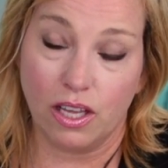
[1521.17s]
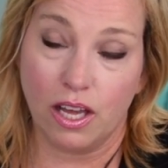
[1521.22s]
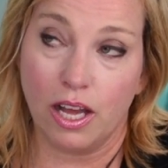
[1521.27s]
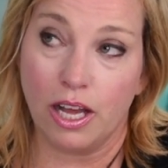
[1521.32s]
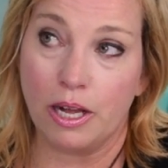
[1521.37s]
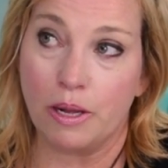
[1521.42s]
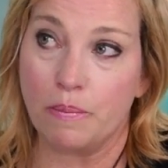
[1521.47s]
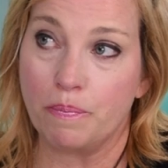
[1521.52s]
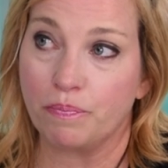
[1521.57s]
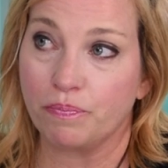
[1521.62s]

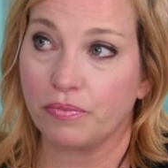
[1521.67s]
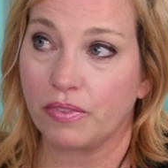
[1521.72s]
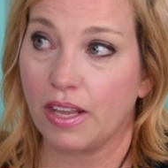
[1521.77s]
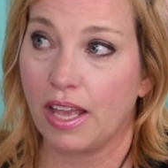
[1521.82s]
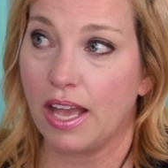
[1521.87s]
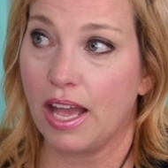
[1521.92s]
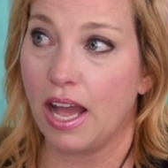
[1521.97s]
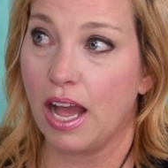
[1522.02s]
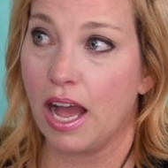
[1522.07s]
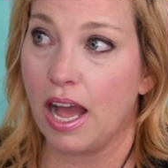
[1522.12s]

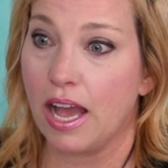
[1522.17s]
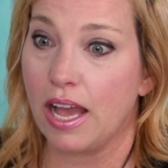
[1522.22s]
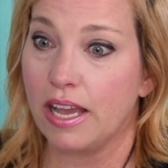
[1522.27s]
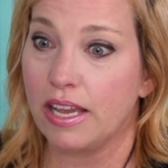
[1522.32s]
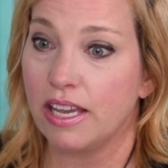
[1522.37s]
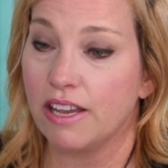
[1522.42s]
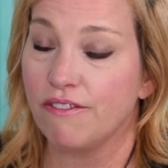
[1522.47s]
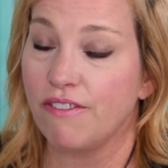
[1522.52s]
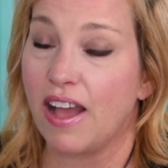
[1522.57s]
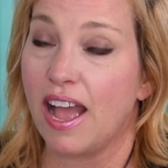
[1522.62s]

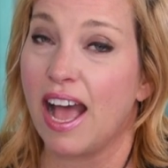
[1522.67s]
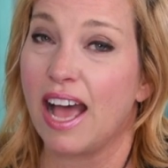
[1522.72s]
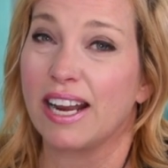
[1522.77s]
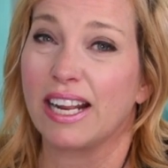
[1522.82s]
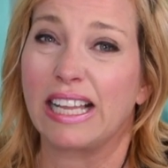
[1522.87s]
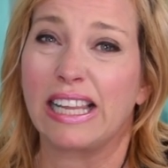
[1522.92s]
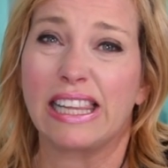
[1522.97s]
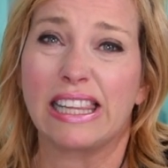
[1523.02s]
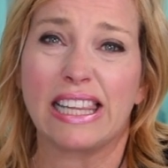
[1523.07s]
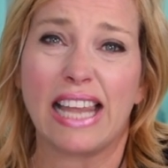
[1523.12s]
If I had a
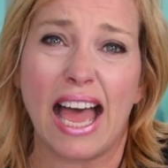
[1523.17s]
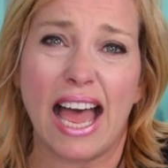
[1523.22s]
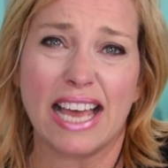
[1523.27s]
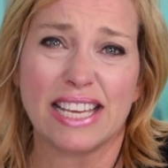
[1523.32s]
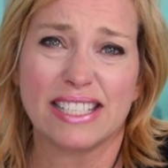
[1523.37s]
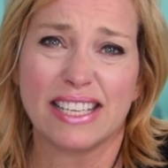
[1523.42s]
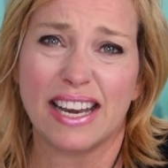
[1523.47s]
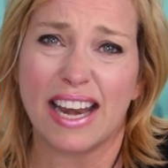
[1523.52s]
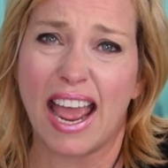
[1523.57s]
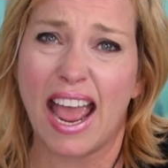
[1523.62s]

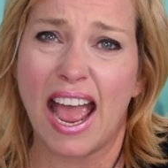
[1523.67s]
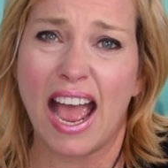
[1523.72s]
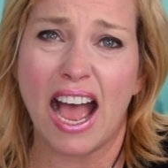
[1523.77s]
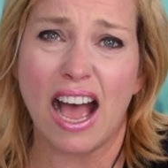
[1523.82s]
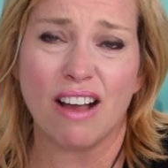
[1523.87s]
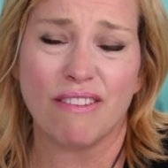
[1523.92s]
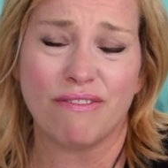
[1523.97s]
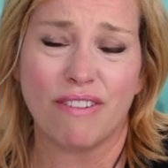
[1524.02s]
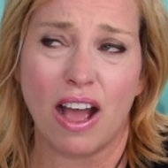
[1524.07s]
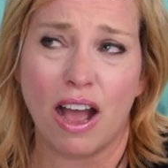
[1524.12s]
glass and a
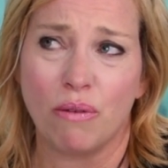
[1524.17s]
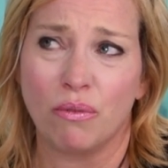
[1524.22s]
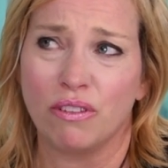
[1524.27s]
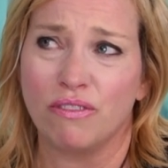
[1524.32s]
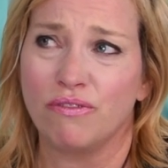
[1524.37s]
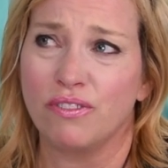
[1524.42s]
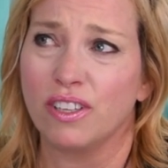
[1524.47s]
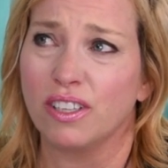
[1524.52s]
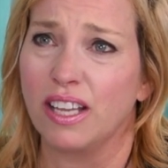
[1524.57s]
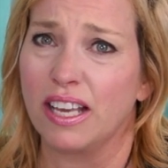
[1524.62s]
half, I would
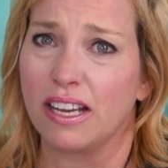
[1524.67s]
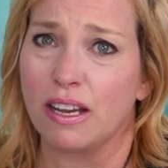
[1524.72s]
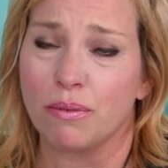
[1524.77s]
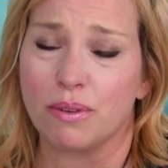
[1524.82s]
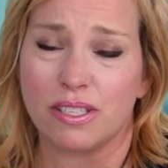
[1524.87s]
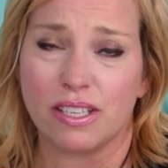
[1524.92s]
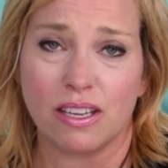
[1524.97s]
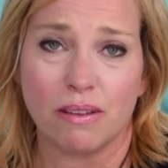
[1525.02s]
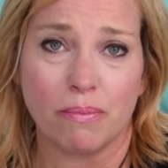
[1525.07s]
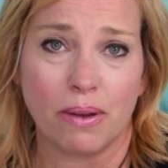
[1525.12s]
feel like I was
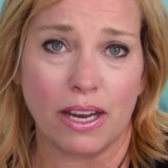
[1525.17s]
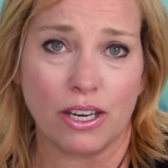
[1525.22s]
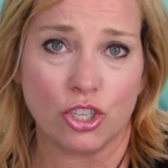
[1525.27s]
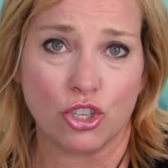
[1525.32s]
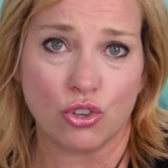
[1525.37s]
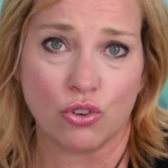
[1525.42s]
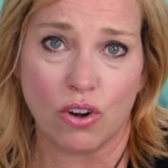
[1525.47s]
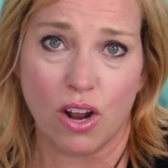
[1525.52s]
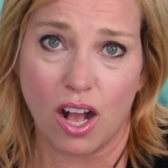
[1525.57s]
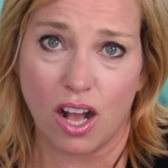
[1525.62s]
hit by a
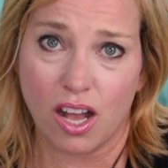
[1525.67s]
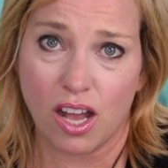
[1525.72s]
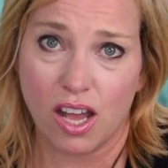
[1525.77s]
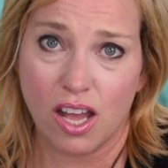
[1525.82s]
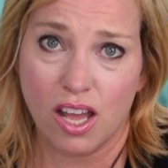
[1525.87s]
truck